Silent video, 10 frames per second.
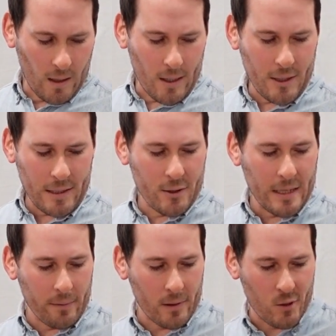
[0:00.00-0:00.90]
Indeed, the
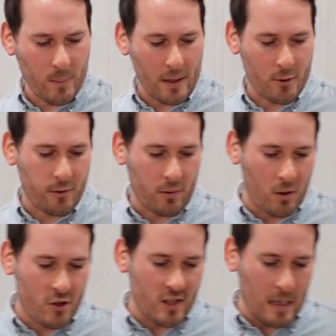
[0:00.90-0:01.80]
devil is about to
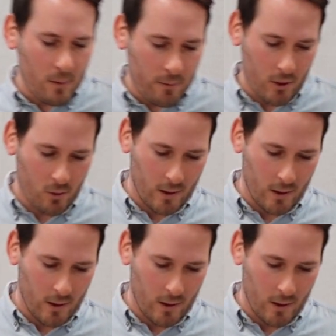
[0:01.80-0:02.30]
throw some of you